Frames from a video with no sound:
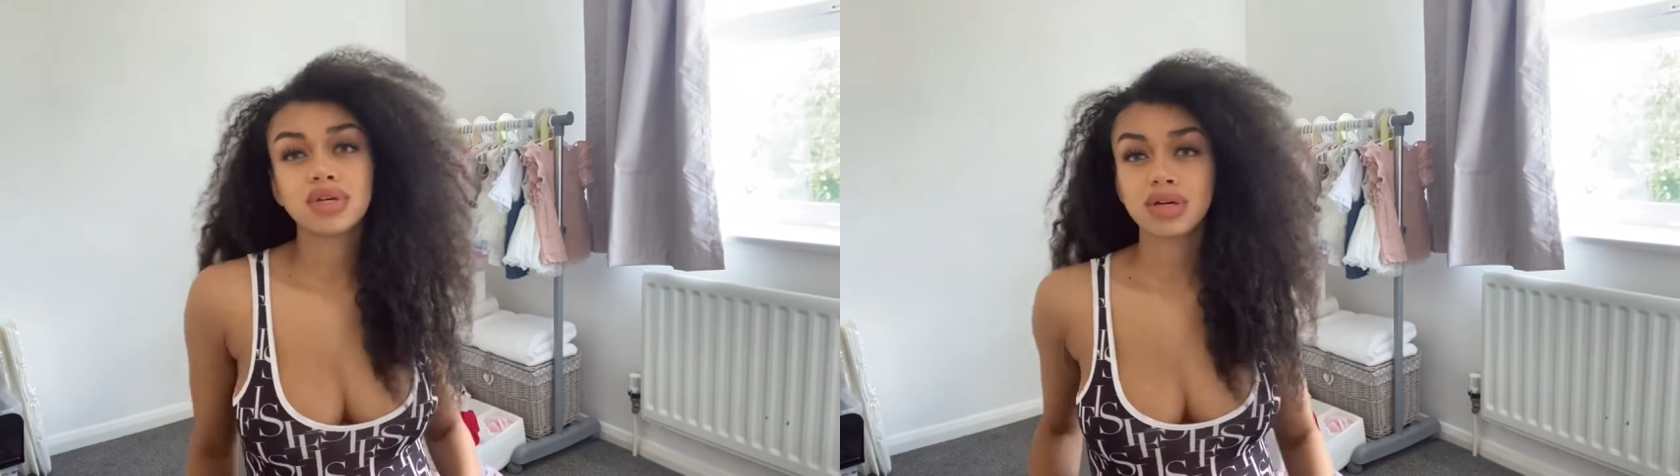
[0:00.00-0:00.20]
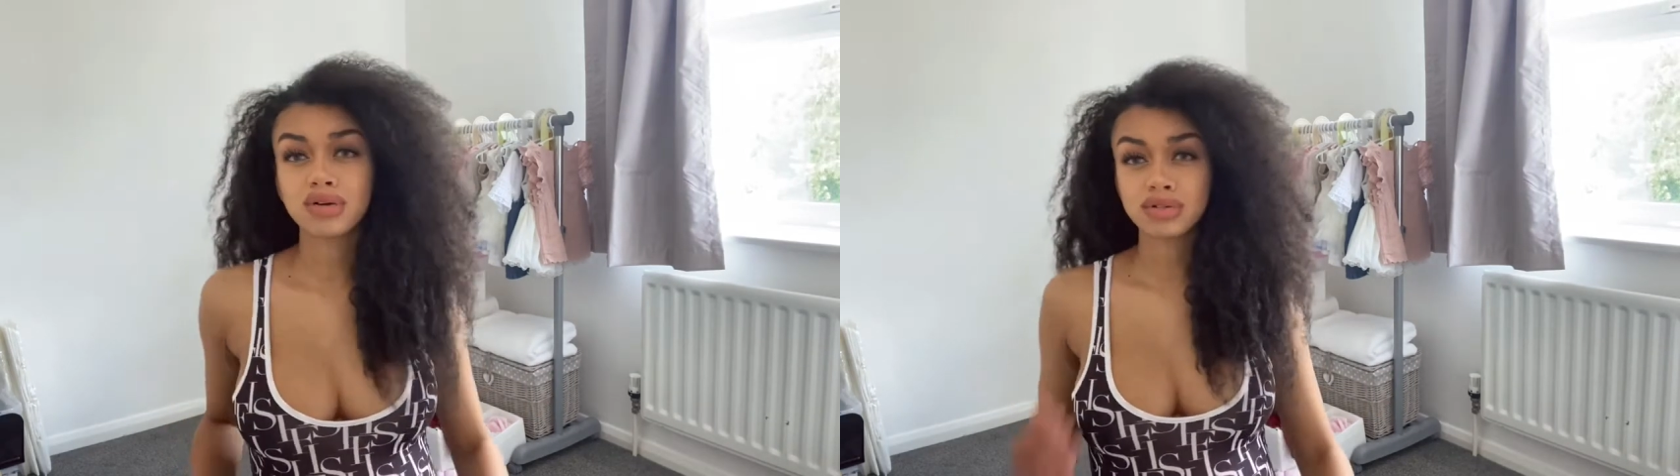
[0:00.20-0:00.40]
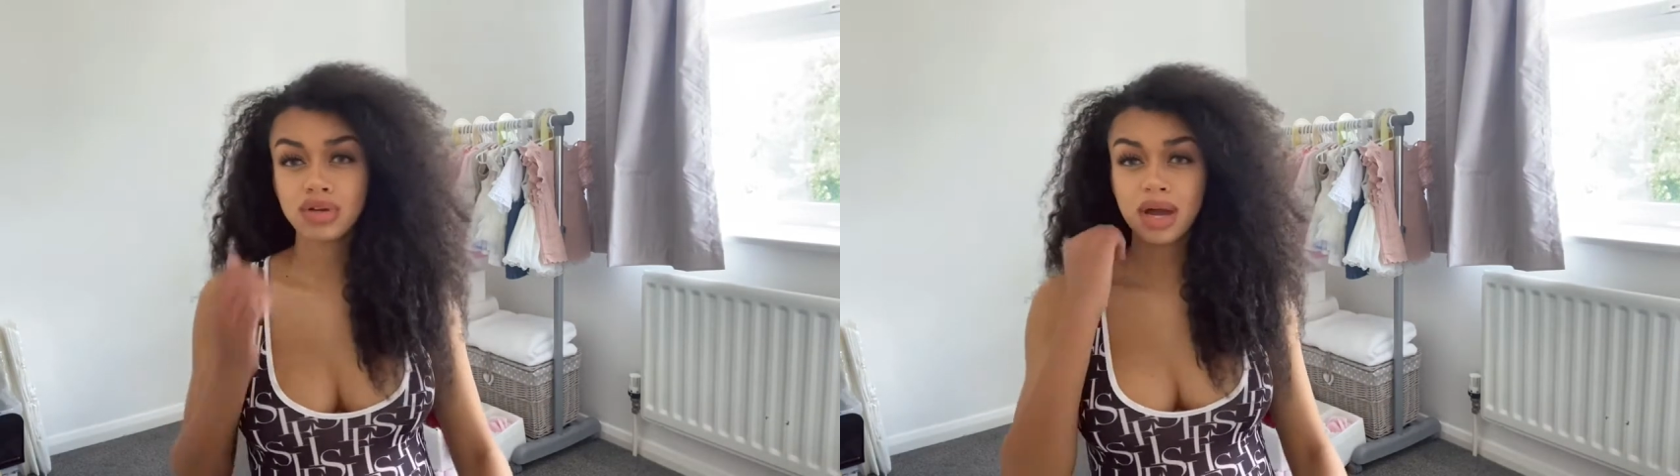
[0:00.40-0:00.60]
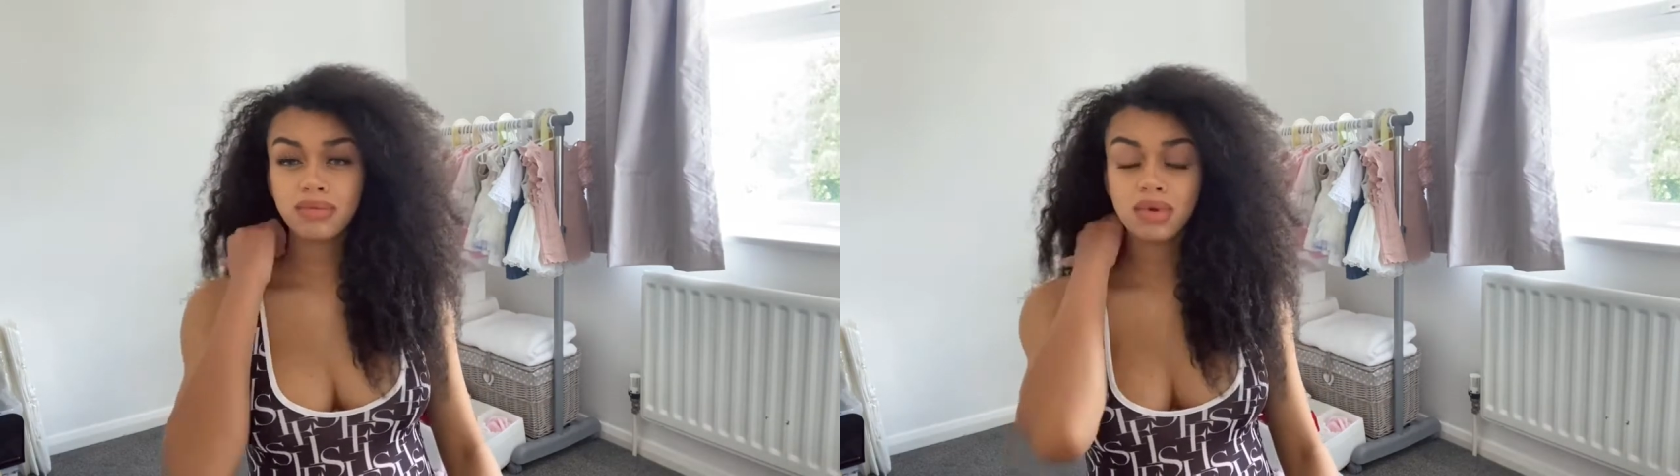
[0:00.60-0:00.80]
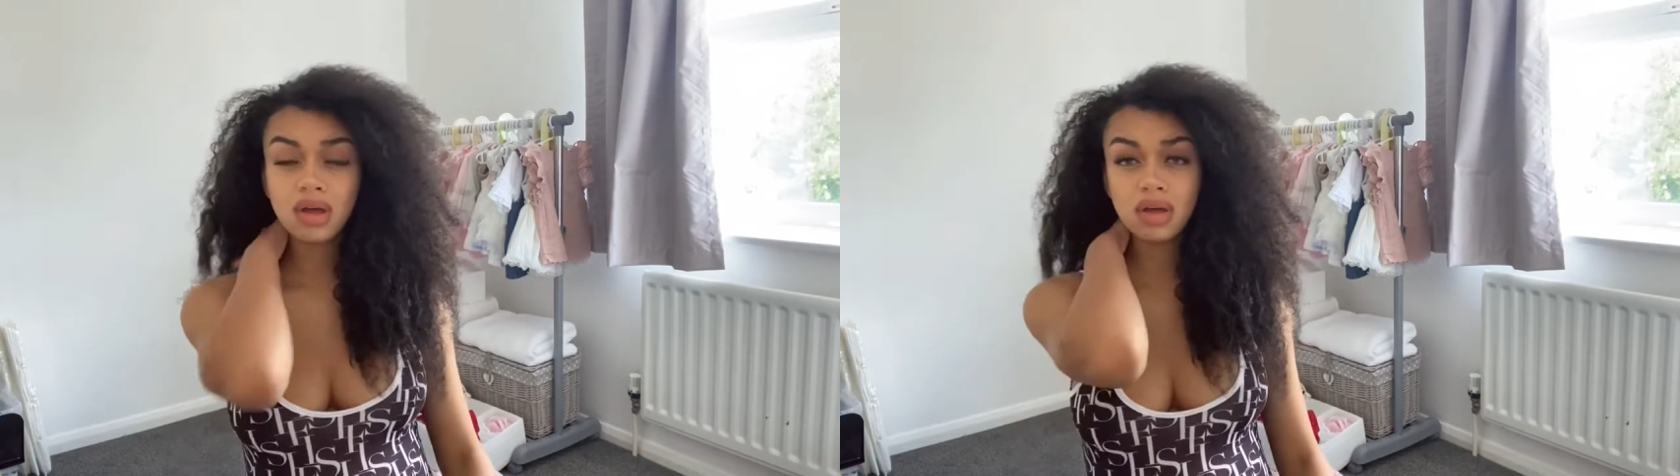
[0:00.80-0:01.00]
I got trapped
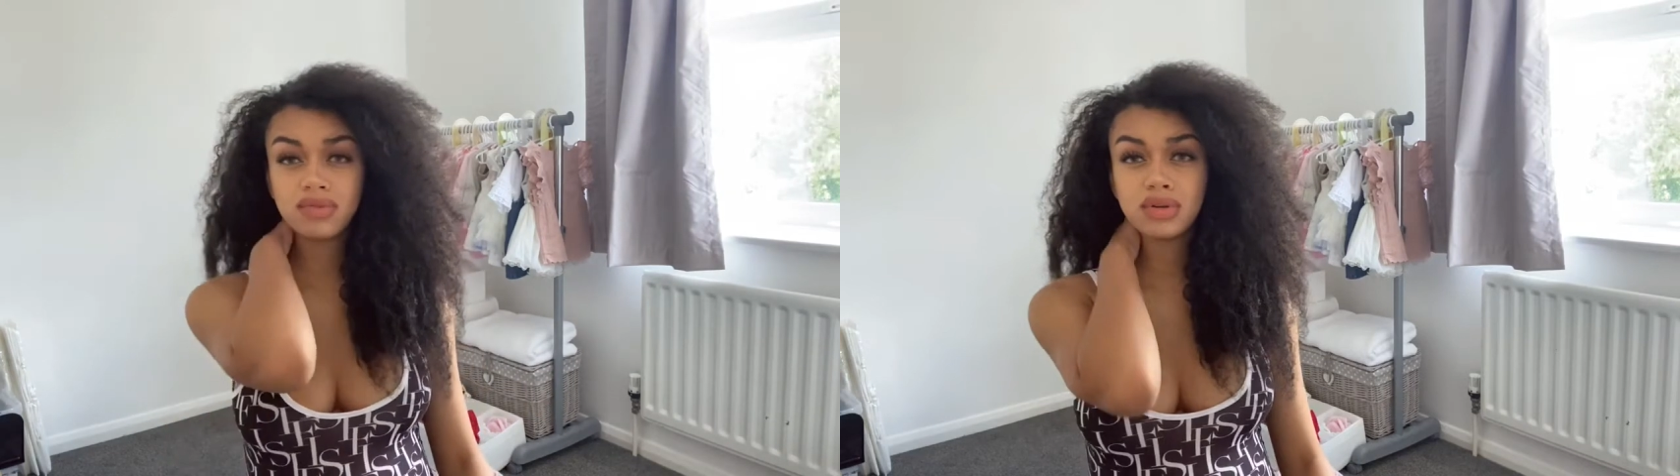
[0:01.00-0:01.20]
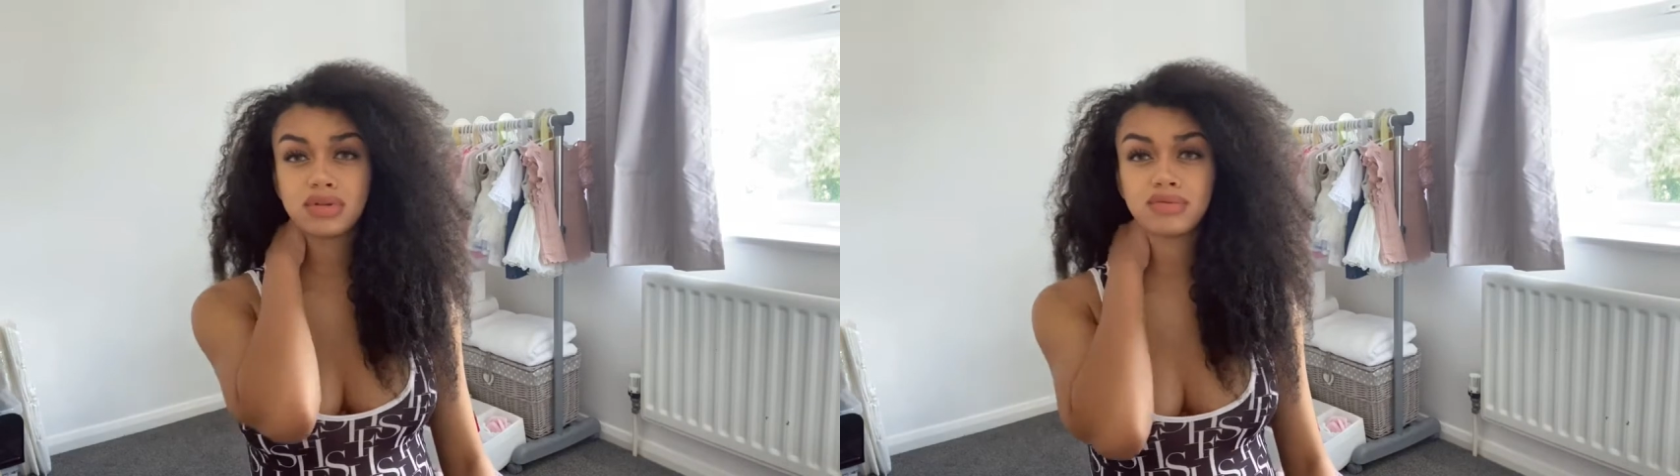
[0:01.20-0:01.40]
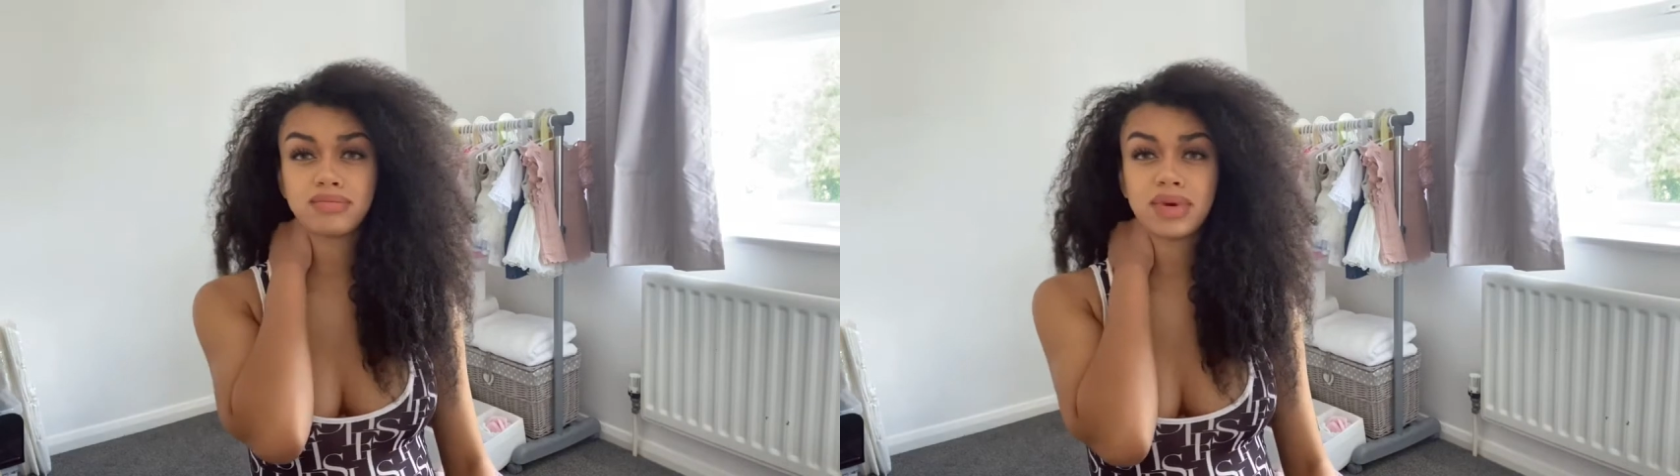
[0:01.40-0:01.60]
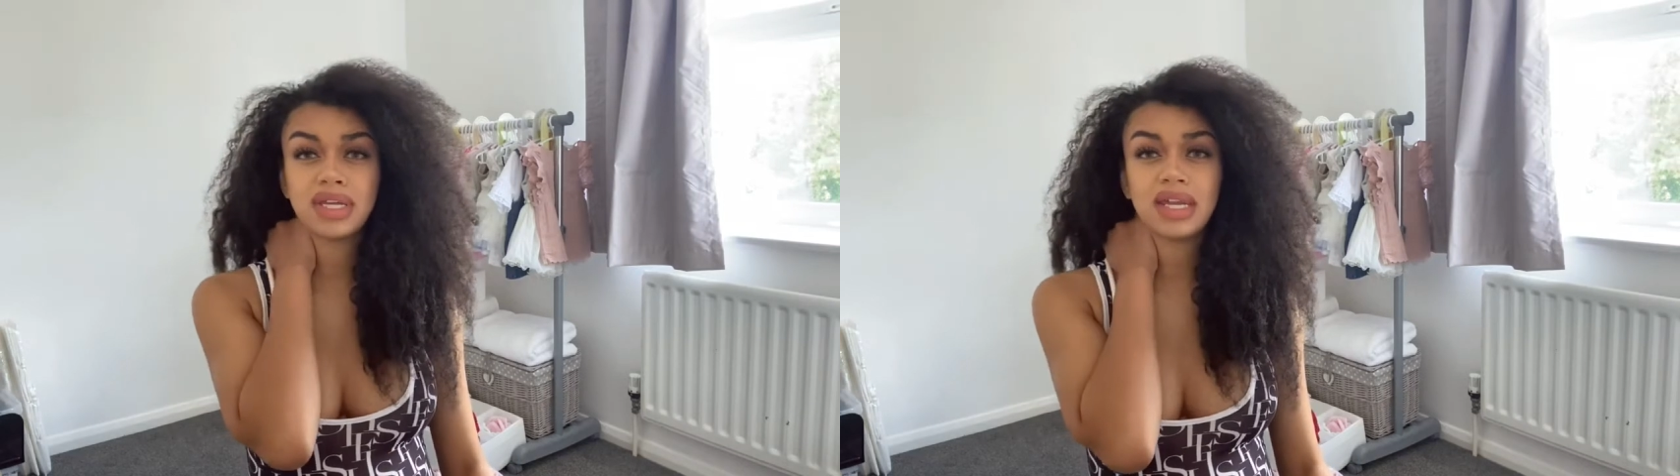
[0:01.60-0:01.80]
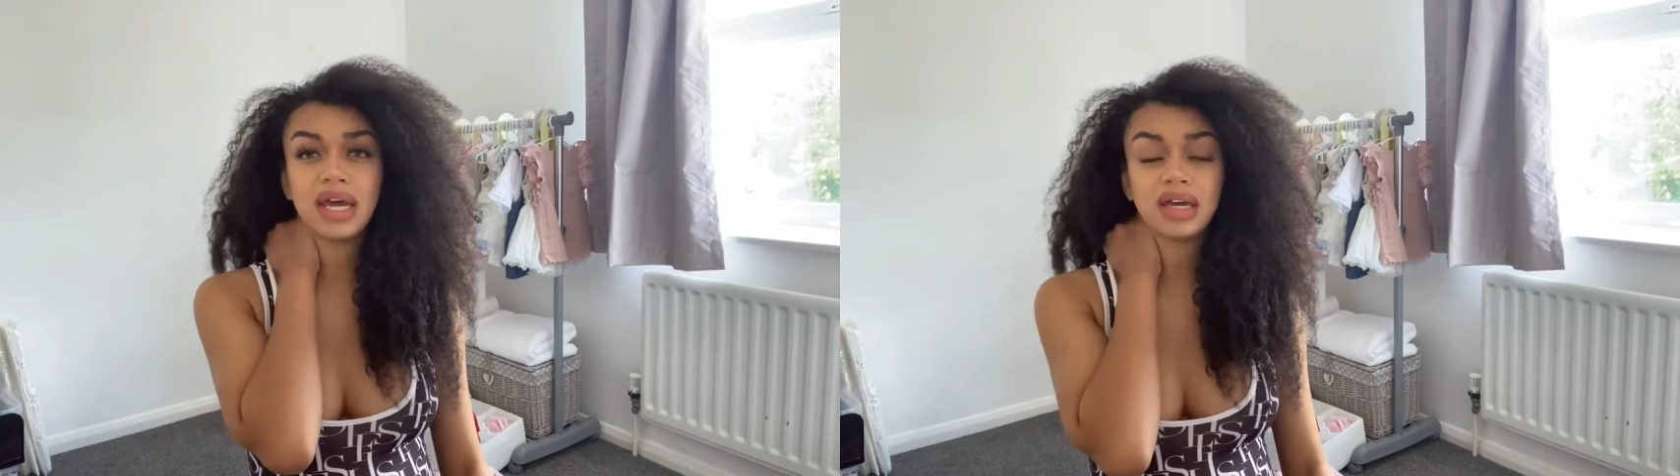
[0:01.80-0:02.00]
nerve in the top of my
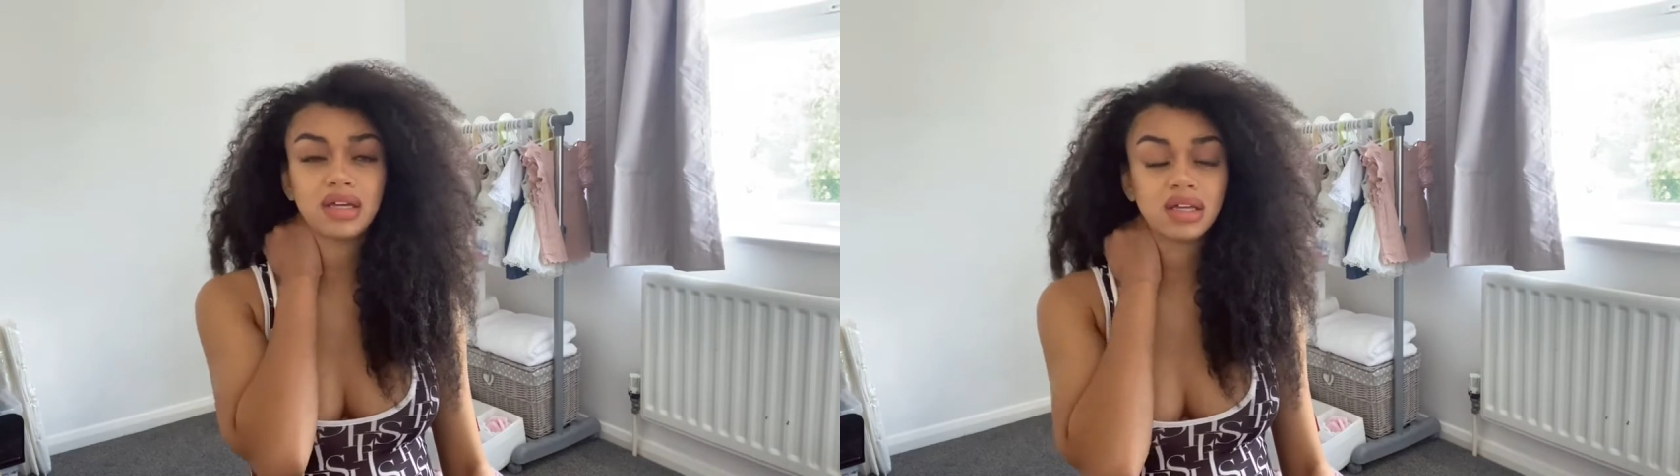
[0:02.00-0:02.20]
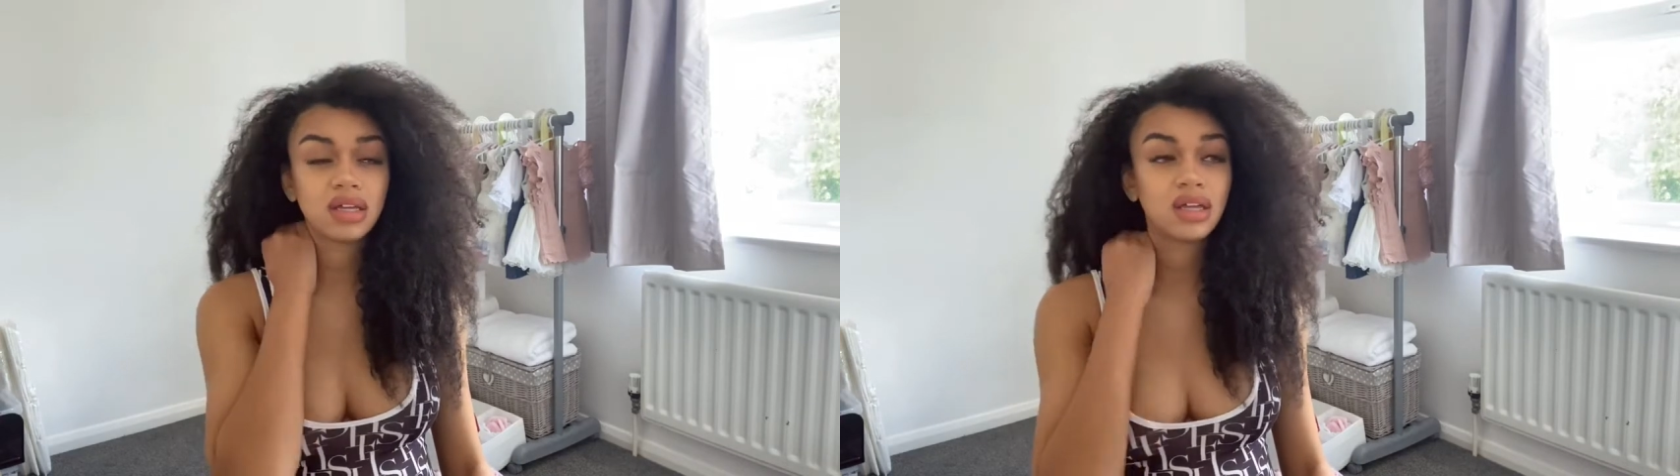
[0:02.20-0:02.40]
neck,